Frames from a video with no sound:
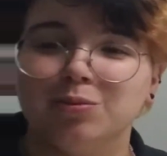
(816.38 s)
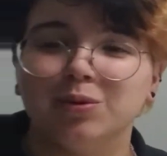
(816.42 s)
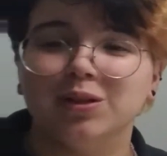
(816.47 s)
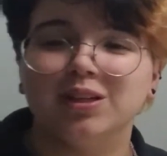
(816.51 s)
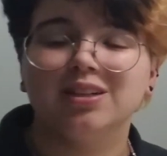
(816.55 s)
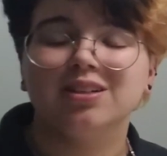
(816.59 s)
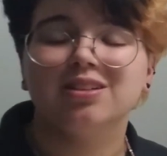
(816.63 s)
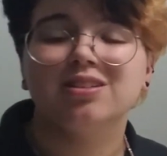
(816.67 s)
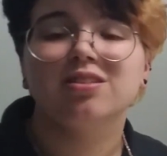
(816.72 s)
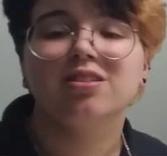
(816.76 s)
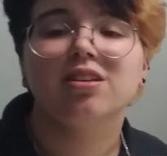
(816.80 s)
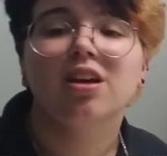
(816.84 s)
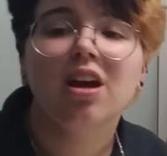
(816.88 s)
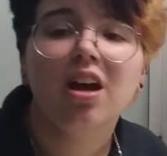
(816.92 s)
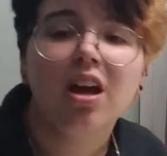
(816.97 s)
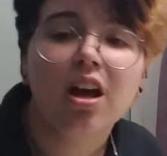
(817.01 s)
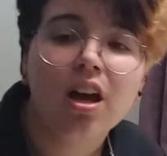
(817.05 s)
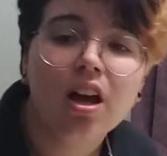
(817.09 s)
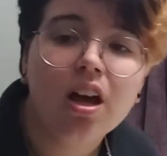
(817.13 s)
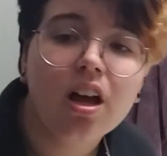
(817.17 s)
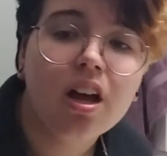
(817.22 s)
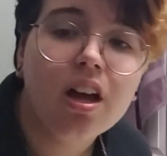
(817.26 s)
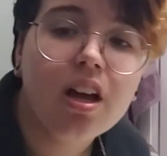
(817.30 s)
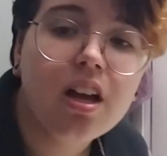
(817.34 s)
but it's,
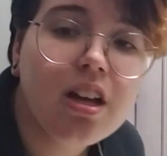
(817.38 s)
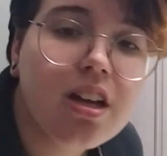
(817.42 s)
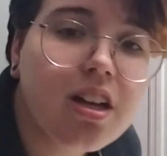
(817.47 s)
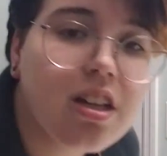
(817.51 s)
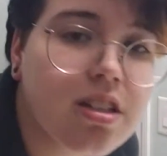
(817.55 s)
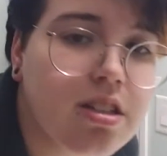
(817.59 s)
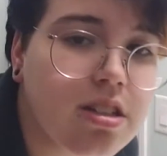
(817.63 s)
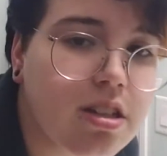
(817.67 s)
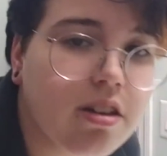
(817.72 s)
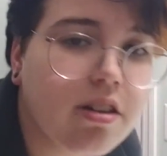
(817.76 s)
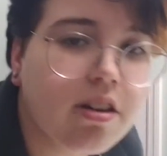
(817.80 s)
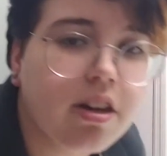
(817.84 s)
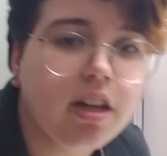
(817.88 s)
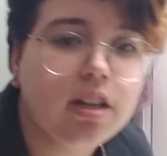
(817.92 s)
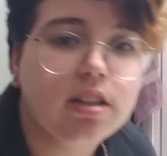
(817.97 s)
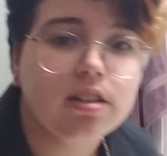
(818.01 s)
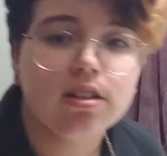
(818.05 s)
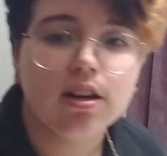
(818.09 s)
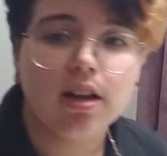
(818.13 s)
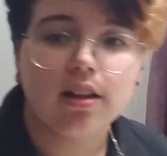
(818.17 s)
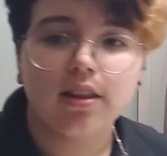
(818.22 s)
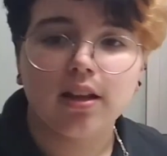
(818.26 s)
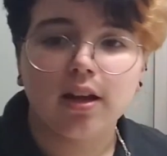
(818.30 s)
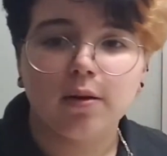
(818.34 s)
considering it's
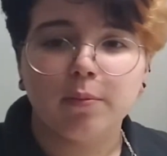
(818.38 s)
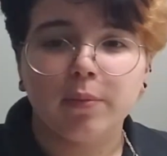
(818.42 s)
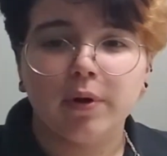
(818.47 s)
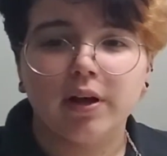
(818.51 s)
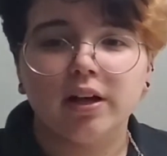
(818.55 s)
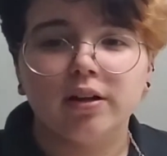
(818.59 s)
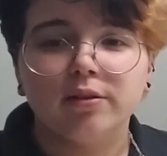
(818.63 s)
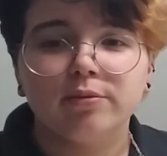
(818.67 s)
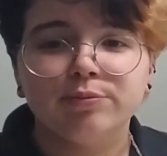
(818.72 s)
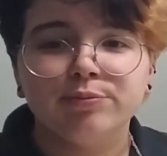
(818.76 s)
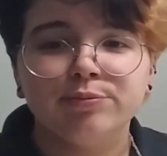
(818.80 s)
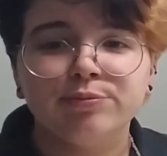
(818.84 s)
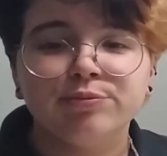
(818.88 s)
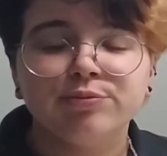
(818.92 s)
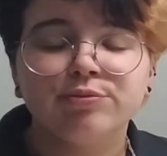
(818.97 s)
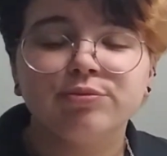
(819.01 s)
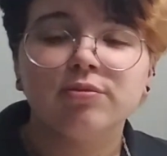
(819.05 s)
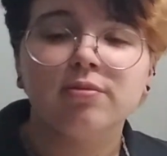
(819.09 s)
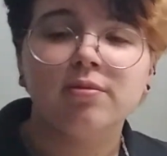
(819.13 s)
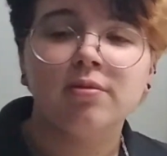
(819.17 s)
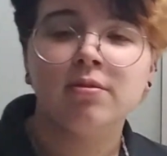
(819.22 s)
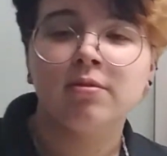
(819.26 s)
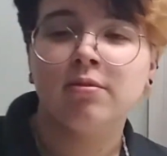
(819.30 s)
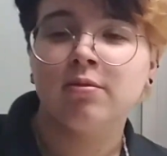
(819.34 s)
not that bad,
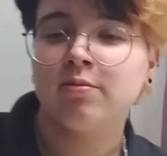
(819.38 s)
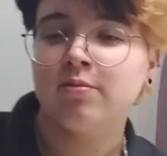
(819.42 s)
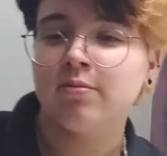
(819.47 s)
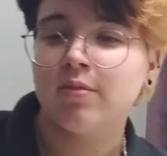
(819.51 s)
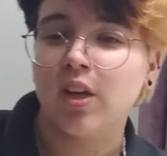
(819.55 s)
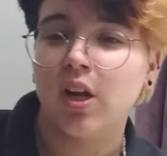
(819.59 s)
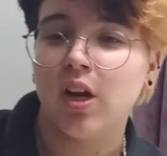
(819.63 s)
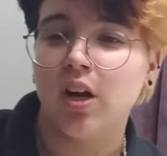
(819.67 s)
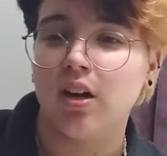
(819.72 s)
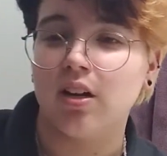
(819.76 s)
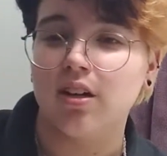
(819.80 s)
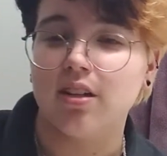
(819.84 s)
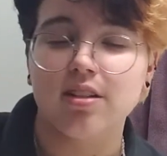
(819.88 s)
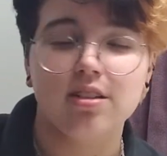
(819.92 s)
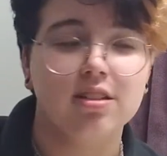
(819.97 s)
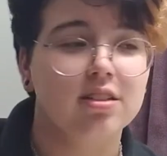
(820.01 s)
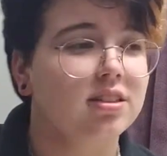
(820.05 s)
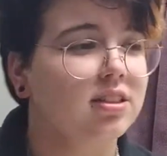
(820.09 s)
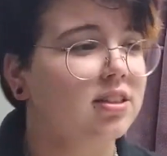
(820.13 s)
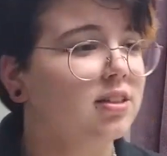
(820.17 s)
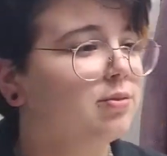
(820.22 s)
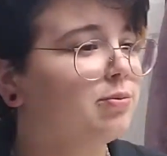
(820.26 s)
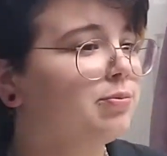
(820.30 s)
honestly.